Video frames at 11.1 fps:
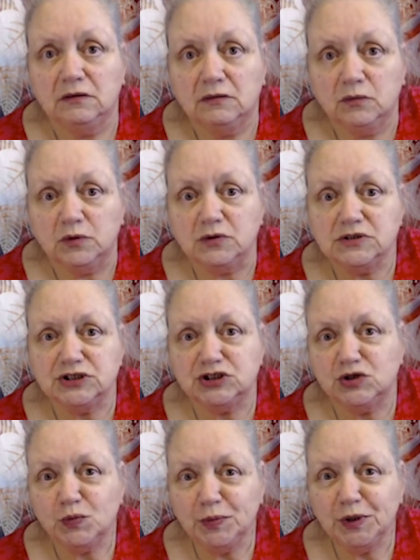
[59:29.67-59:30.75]
What's
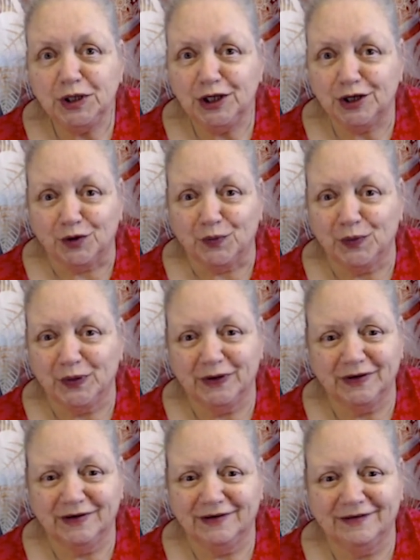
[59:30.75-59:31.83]
stopping you?
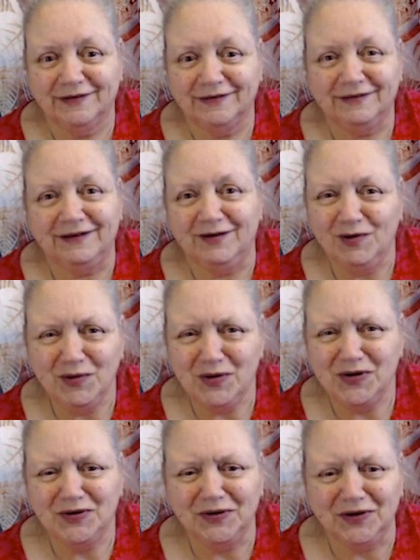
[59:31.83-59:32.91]
Go
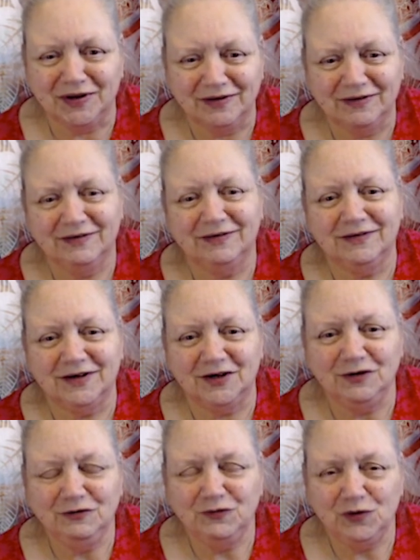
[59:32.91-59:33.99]
on, go
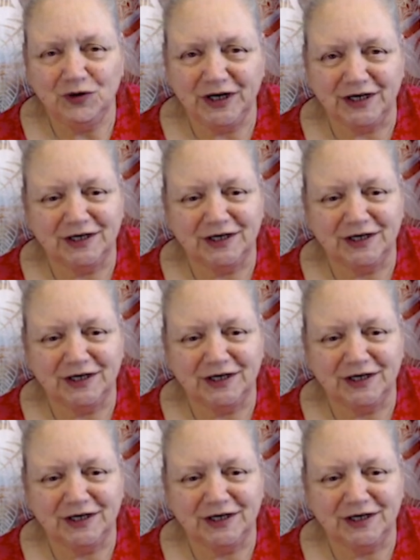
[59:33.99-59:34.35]
for it.